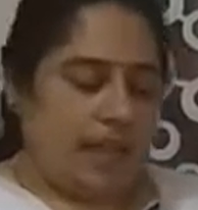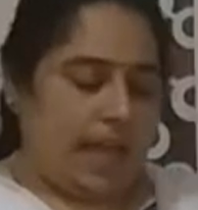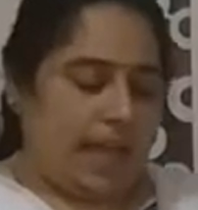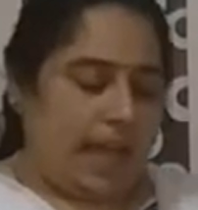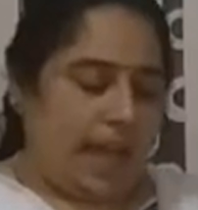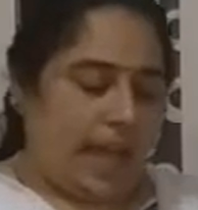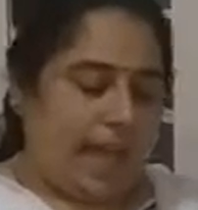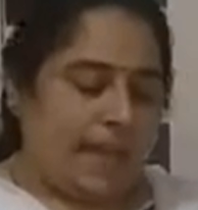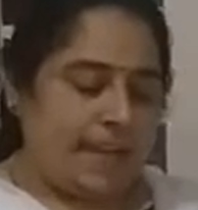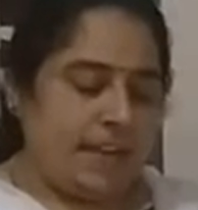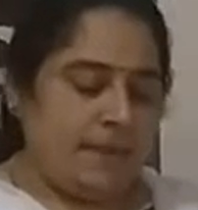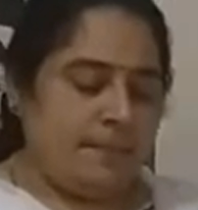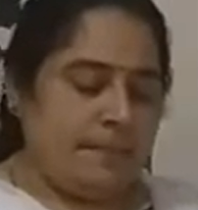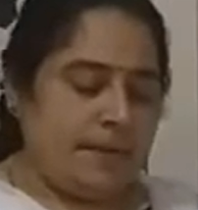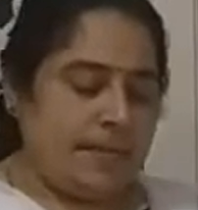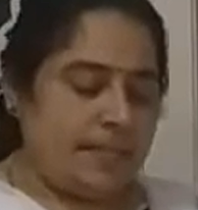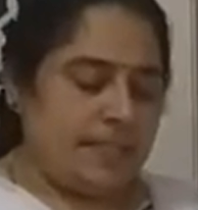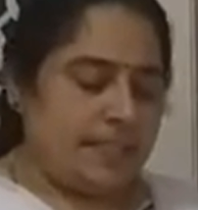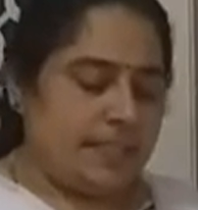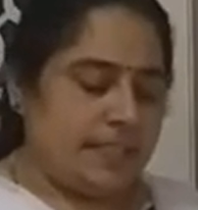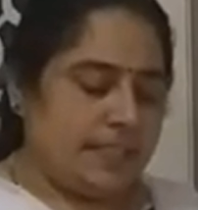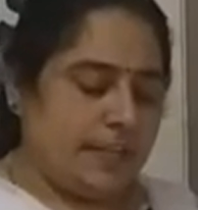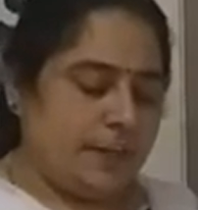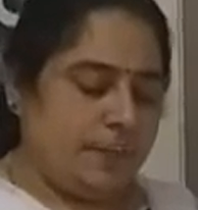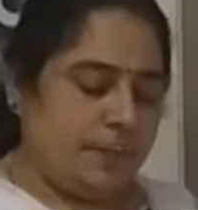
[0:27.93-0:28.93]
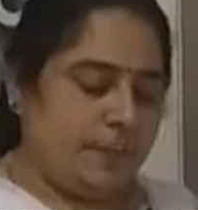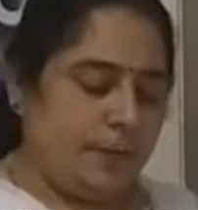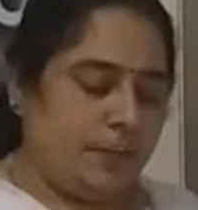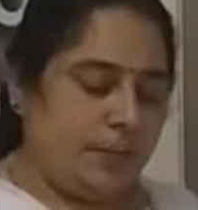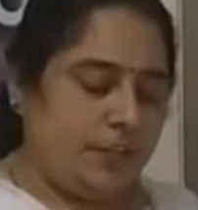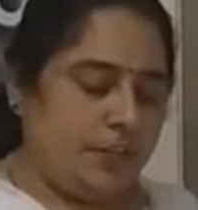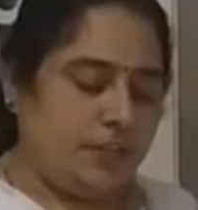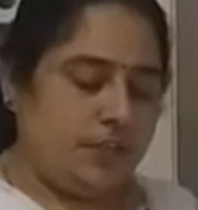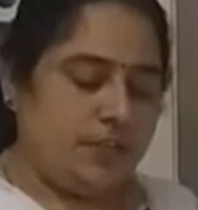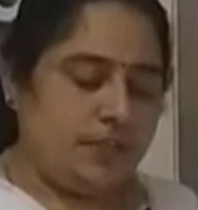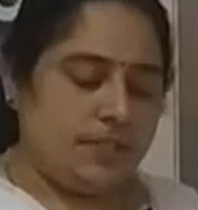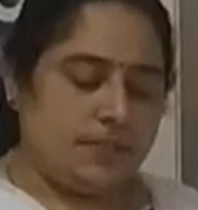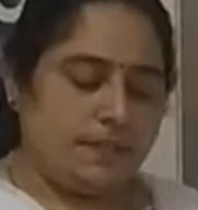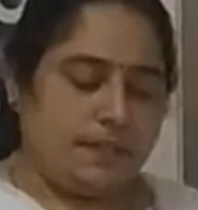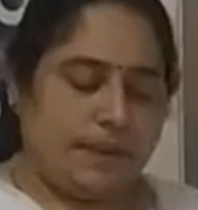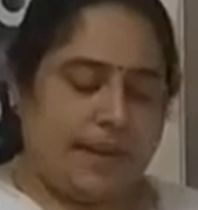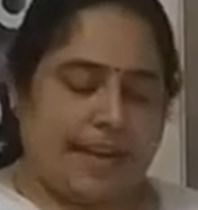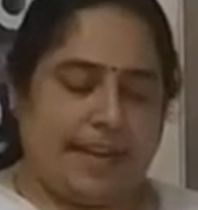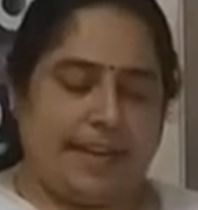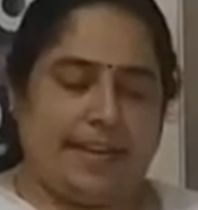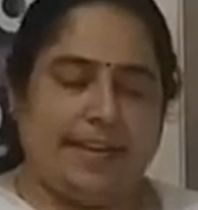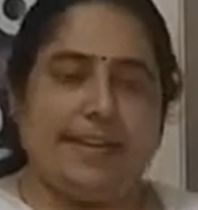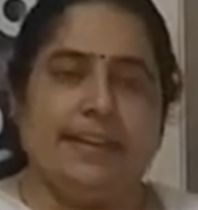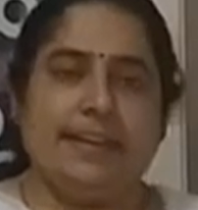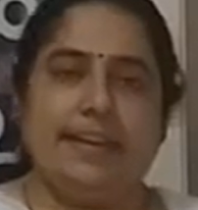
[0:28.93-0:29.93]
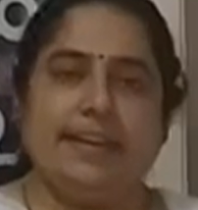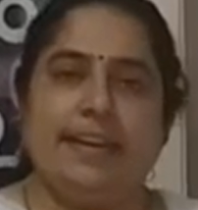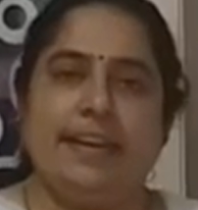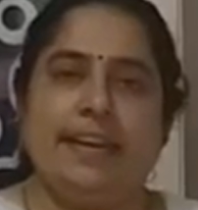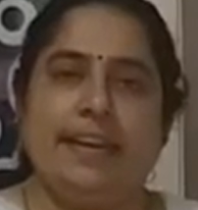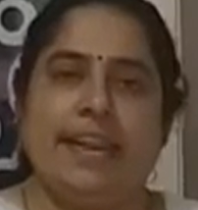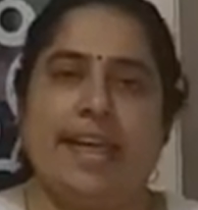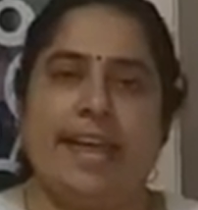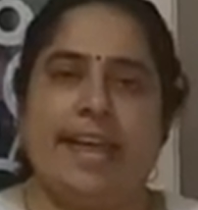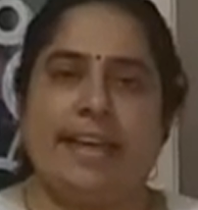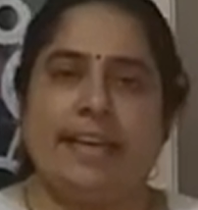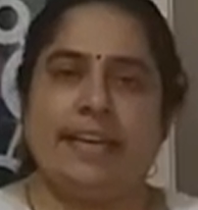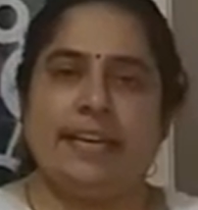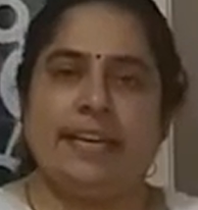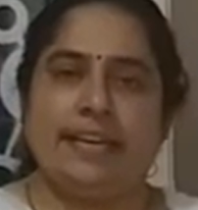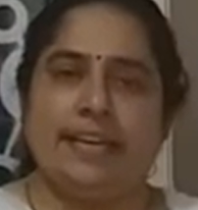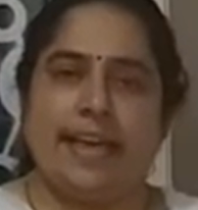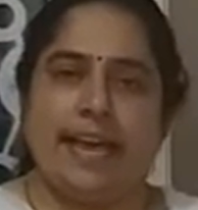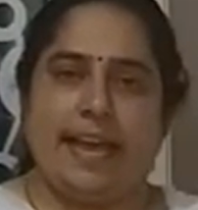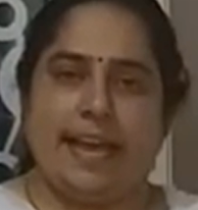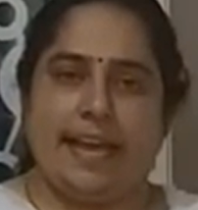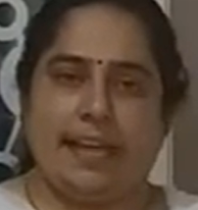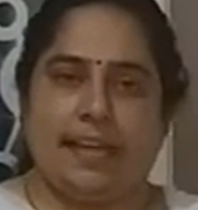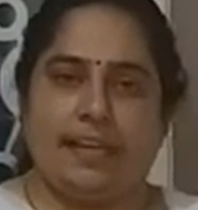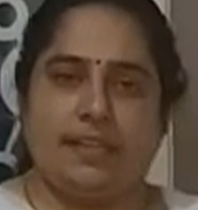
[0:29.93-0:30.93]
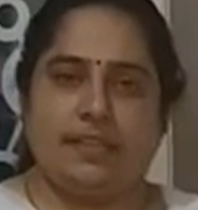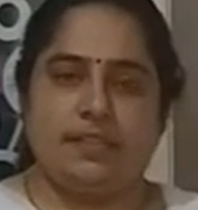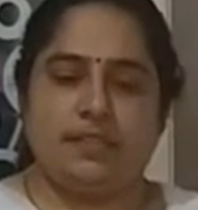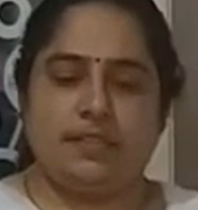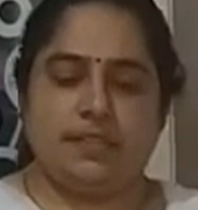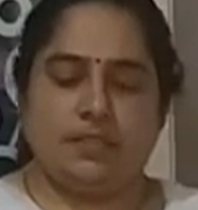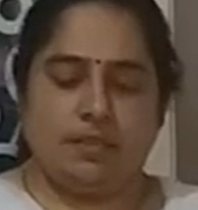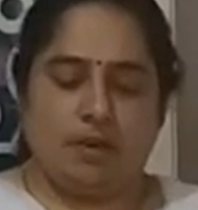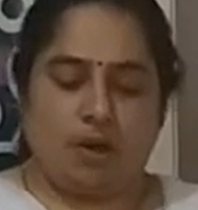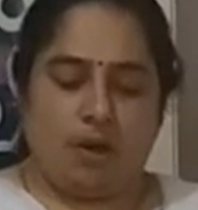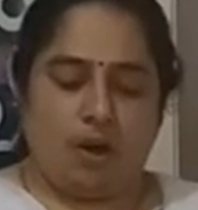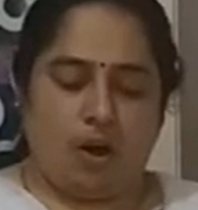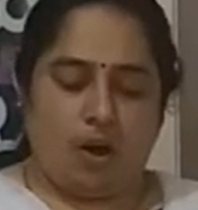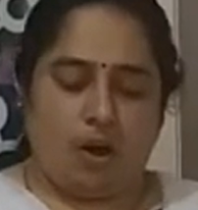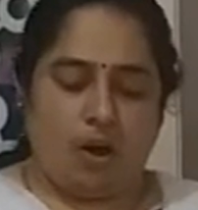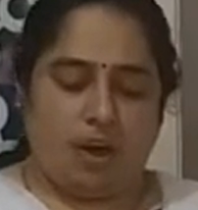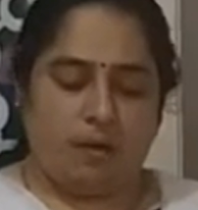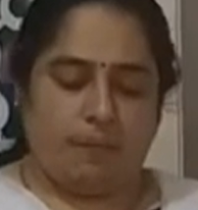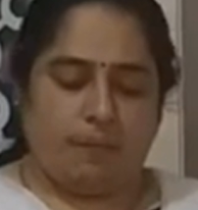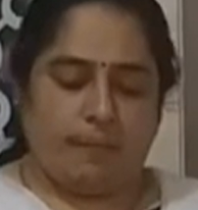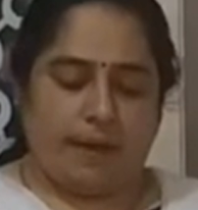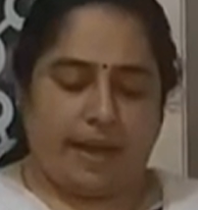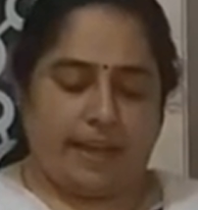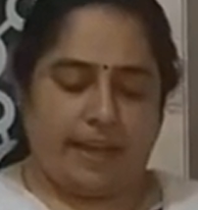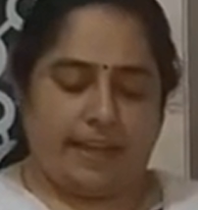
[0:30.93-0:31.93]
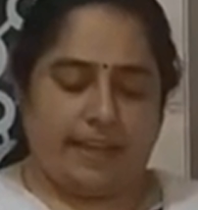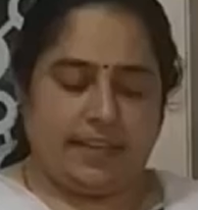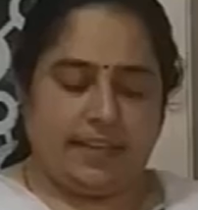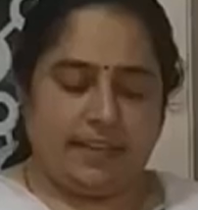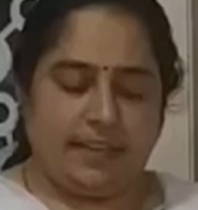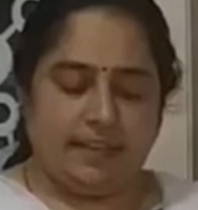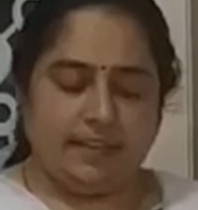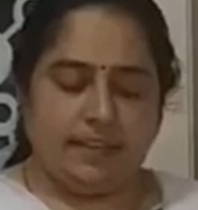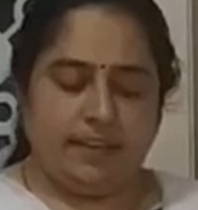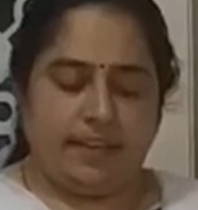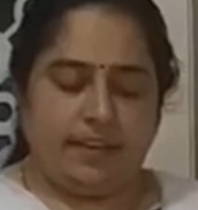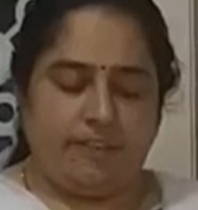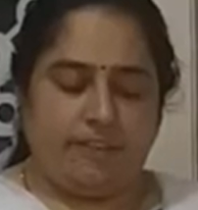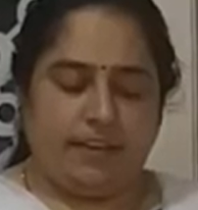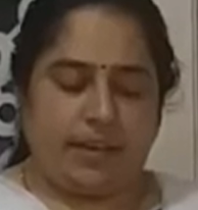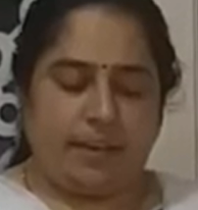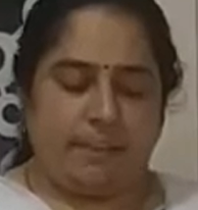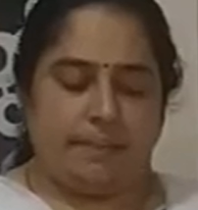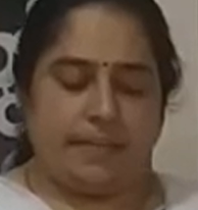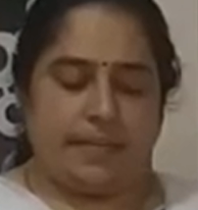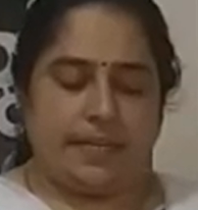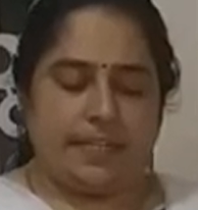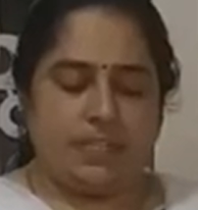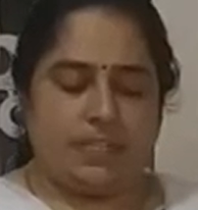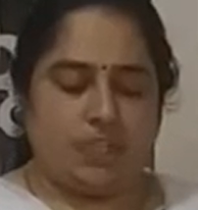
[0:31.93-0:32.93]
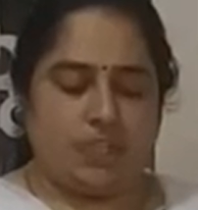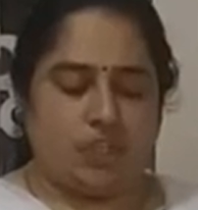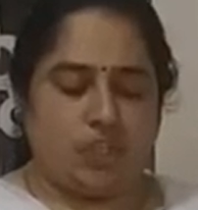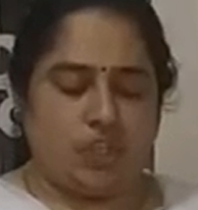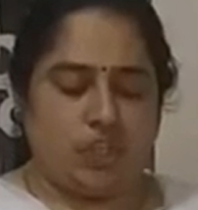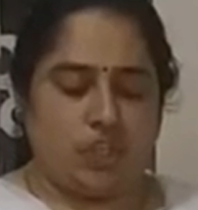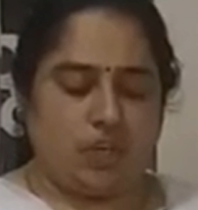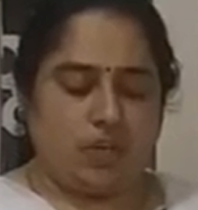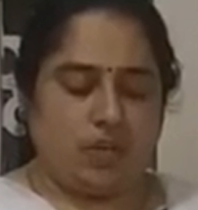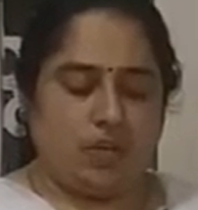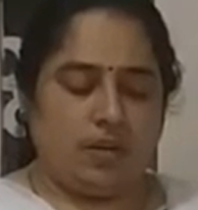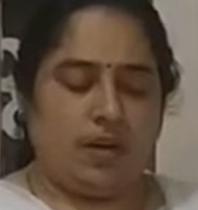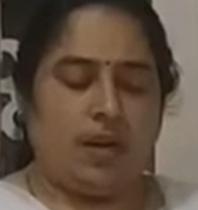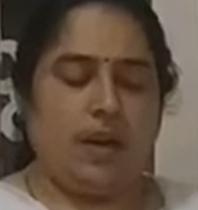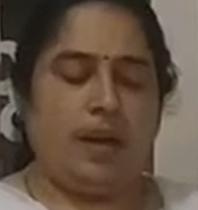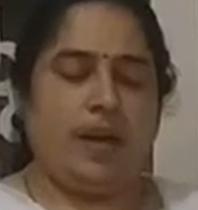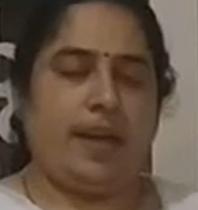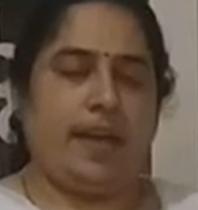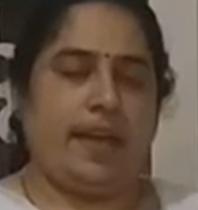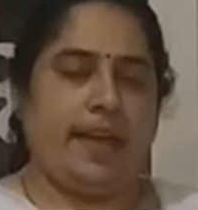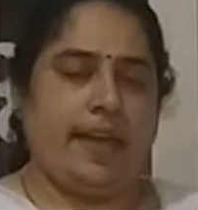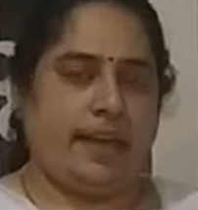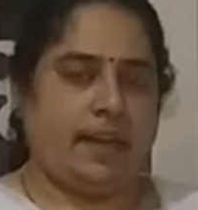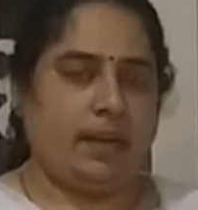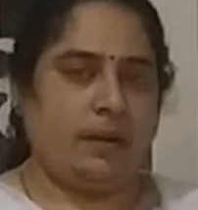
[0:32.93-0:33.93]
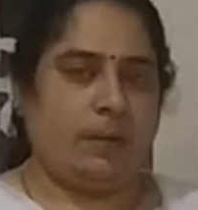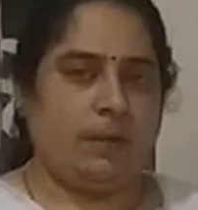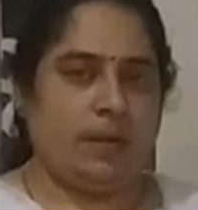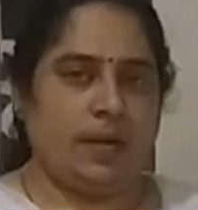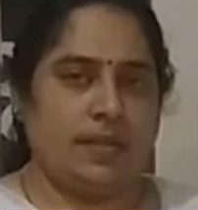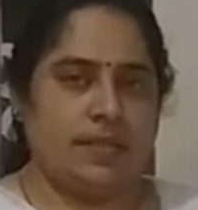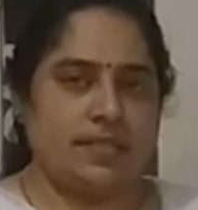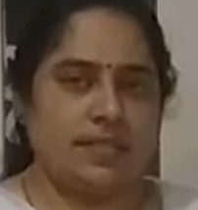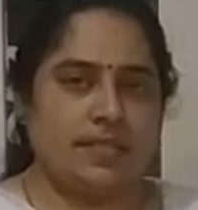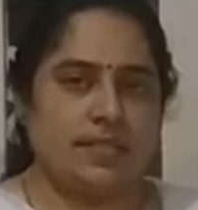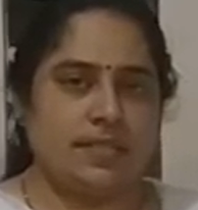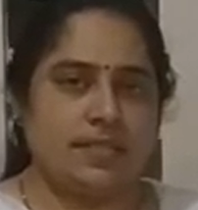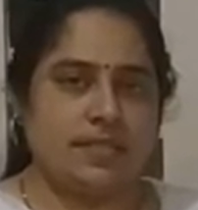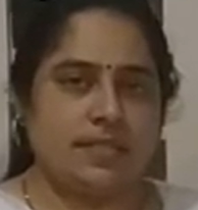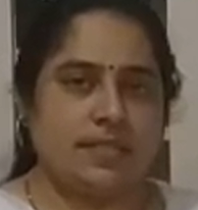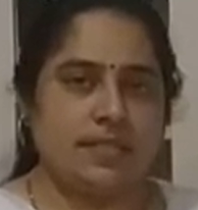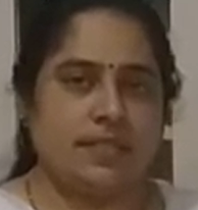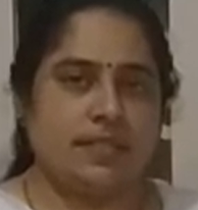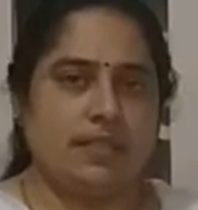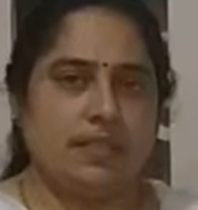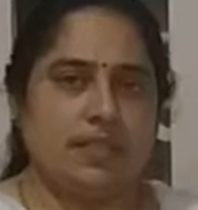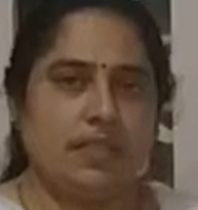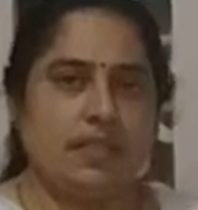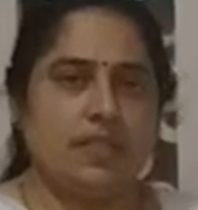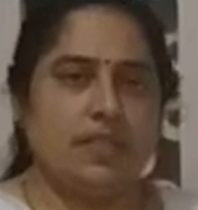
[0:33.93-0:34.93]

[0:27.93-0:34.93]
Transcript: Animals reproduce by laying eggs or by giving birth to young ones.